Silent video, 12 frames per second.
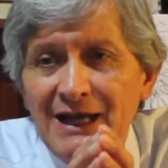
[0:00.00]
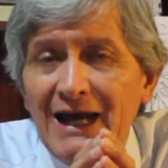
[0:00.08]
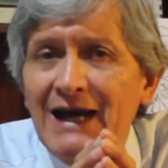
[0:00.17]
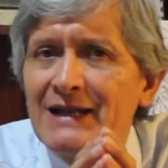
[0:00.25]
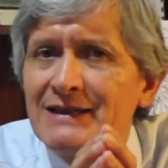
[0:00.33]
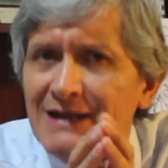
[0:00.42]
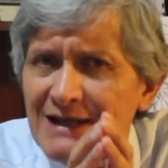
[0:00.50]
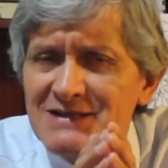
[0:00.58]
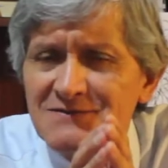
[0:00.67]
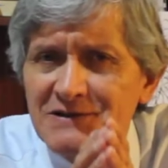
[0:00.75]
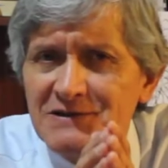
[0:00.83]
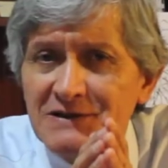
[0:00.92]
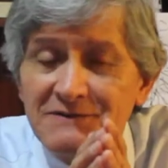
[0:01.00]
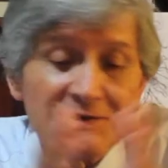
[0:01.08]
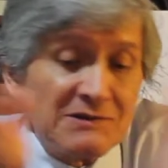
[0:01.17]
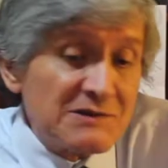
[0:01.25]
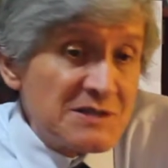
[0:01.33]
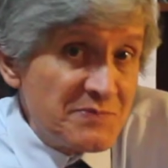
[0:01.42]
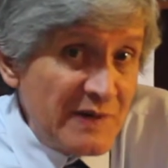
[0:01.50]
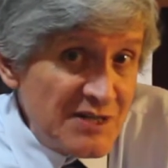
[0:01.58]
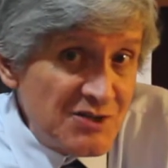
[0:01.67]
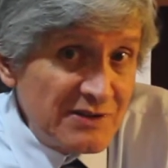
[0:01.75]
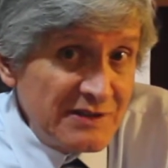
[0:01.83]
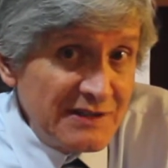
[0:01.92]
And that's very difficult,
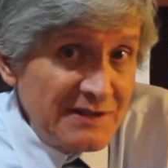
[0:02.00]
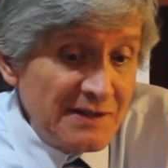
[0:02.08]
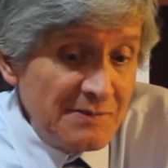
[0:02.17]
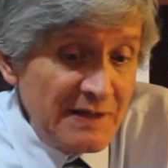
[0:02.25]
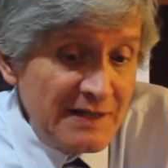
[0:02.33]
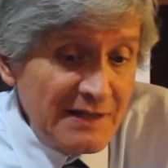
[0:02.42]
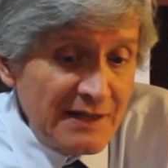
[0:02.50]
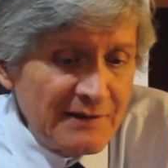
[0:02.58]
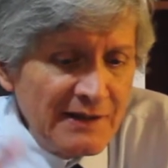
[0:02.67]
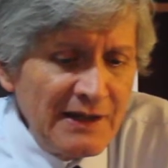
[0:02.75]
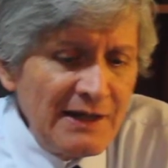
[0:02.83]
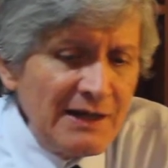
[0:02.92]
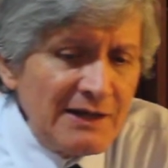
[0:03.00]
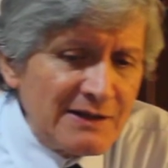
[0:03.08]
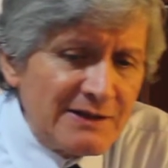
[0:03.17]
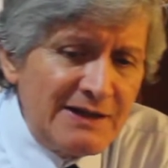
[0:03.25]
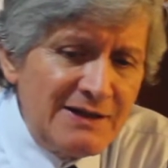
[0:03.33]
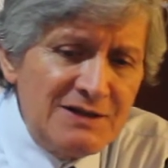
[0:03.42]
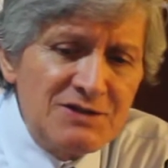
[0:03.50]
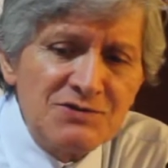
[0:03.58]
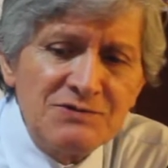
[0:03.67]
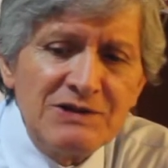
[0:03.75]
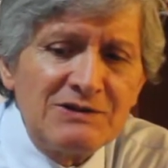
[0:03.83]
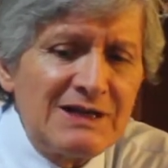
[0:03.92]
especially in the beginning. They need to
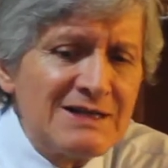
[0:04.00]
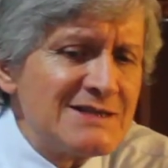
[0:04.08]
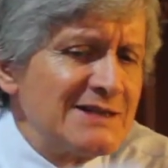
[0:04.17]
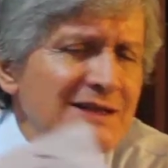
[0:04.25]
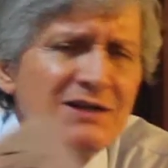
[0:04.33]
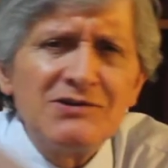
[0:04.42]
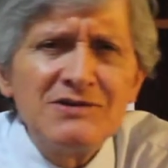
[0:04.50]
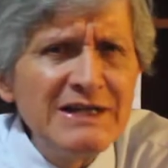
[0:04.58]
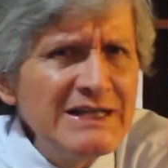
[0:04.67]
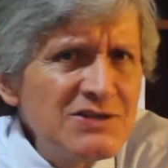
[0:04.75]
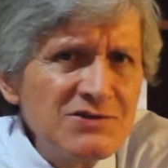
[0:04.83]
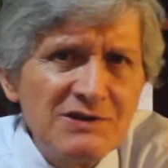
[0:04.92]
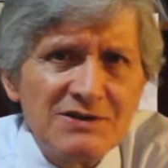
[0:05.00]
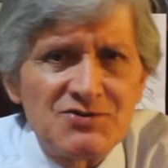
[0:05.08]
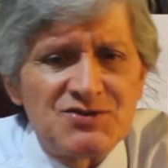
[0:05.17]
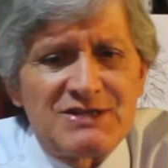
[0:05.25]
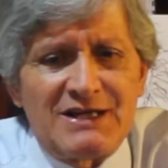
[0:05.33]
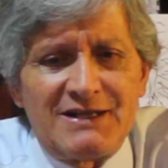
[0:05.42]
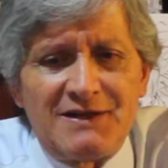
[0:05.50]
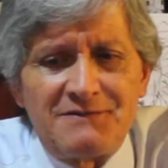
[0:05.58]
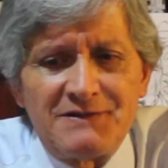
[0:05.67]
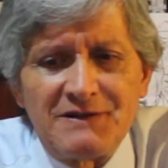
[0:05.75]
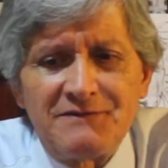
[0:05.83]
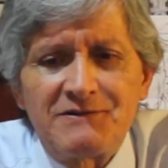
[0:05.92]
realize that they don't need to understand
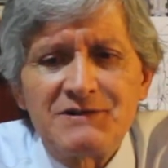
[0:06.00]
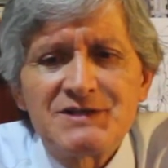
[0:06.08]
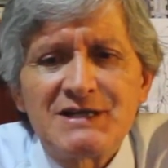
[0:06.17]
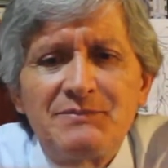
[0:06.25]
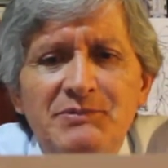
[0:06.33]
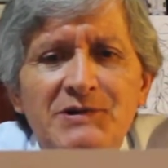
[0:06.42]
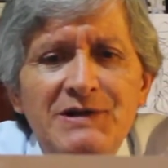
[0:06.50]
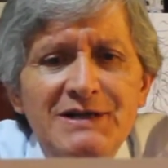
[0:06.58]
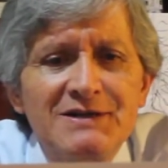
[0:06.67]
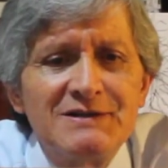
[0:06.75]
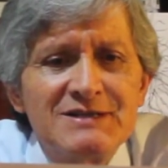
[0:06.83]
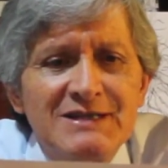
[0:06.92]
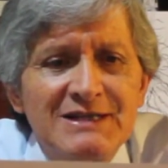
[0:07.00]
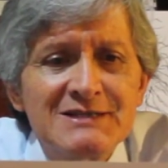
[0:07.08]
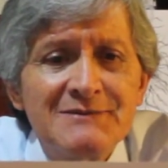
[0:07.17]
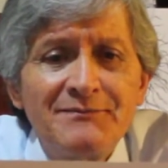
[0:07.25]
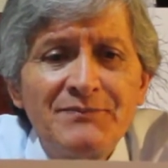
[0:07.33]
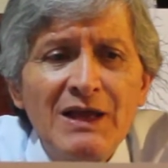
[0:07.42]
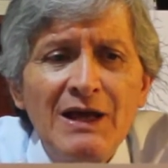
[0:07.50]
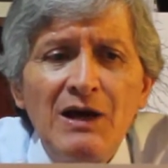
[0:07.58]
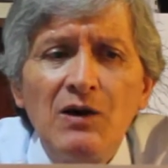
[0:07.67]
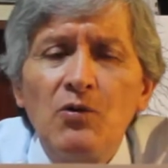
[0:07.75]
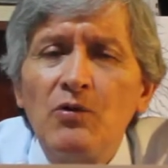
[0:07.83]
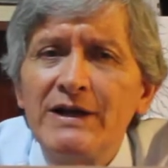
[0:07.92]
everything. For example, here it says,
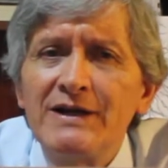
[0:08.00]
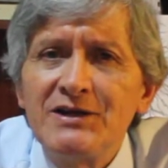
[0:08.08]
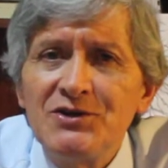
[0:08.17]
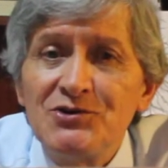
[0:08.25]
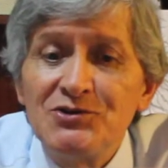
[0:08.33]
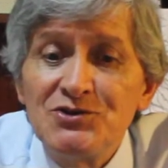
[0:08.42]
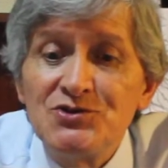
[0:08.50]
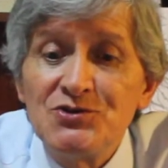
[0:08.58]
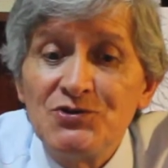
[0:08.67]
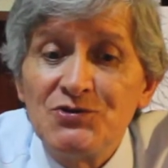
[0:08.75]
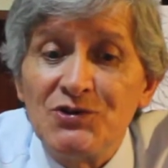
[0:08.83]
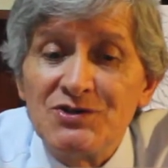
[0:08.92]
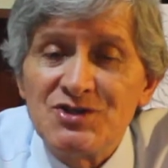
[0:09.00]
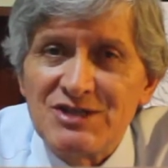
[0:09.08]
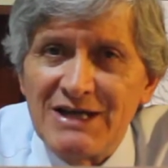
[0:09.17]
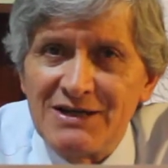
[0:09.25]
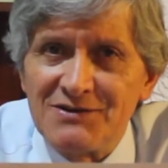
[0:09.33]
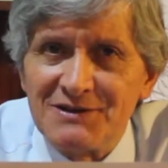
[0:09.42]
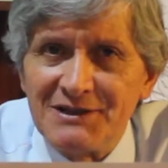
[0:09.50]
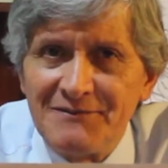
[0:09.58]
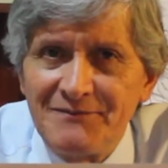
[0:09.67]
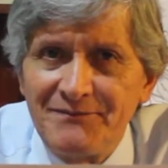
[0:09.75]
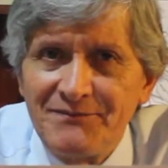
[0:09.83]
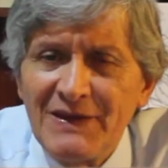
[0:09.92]
what are you going to do on Saturday?
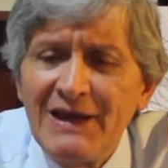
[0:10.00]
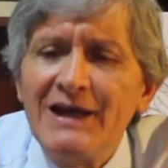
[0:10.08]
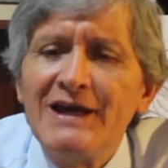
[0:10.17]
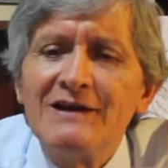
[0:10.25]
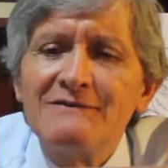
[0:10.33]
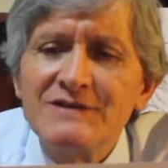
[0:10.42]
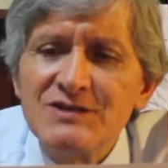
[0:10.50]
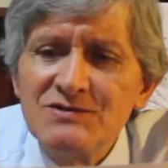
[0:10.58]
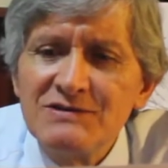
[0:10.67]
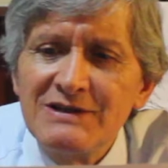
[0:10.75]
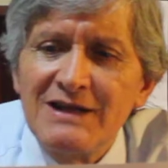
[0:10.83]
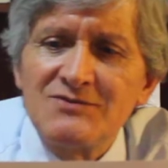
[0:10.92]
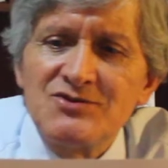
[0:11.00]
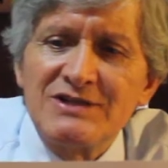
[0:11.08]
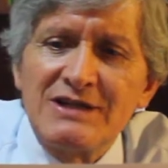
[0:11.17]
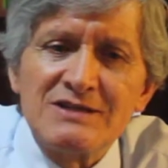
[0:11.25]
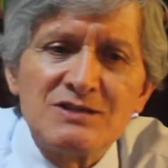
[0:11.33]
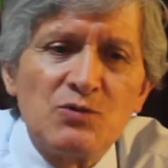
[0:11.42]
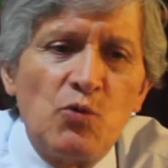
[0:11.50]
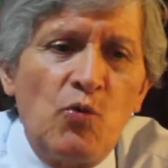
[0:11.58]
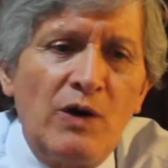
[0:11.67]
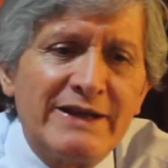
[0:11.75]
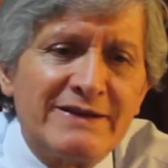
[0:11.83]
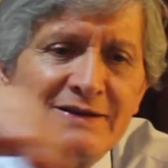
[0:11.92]
If the student understands
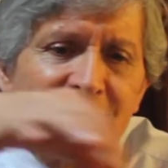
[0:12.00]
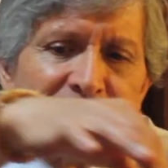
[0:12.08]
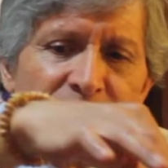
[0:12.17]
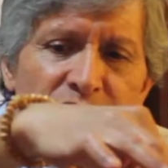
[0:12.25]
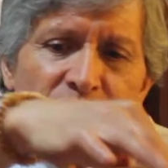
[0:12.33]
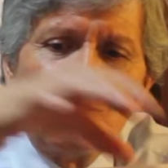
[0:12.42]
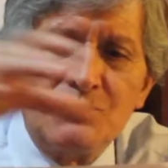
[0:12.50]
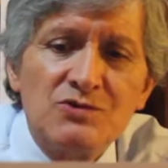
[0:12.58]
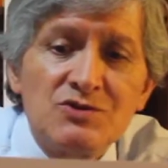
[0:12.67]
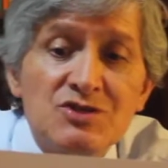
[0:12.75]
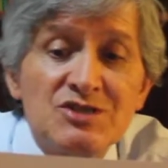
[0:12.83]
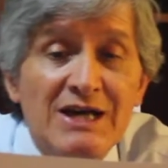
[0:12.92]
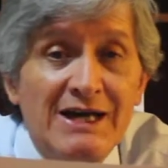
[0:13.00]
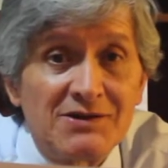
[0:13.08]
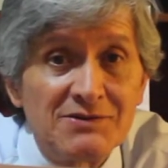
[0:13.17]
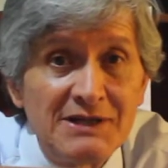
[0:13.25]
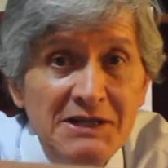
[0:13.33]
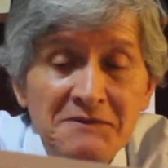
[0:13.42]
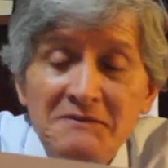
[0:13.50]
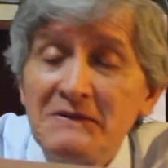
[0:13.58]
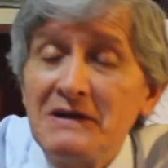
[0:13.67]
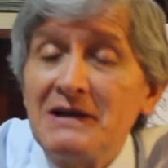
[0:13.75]
what do Saturday,